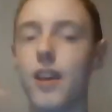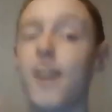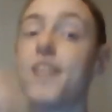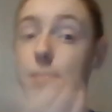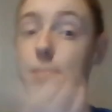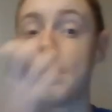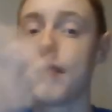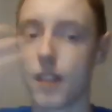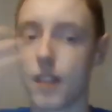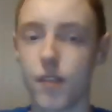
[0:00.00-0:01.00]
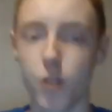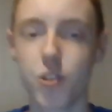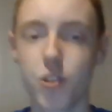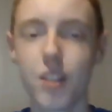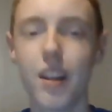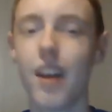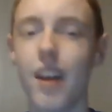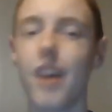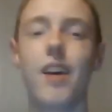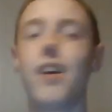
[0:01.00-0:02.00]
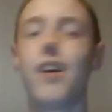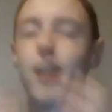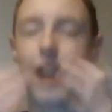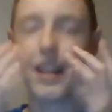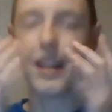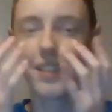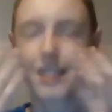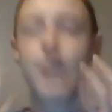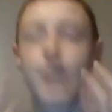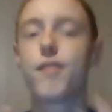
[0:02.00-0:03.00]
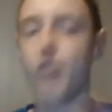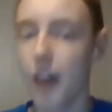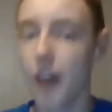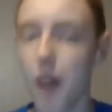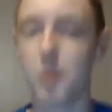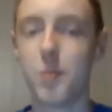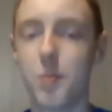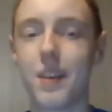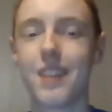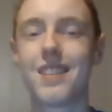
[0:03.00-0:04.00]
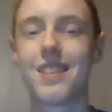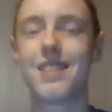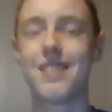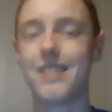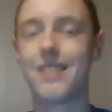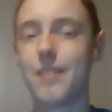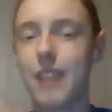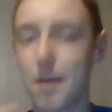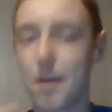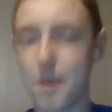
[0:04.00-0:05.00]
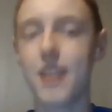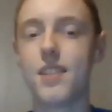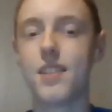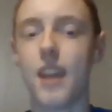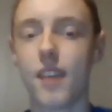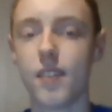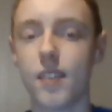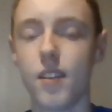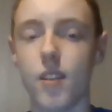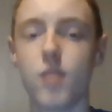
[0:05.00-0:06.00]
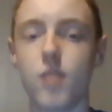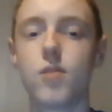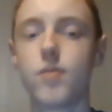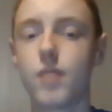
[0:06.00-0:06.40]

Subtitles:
a specific version, I just get fed up because that means that, you know,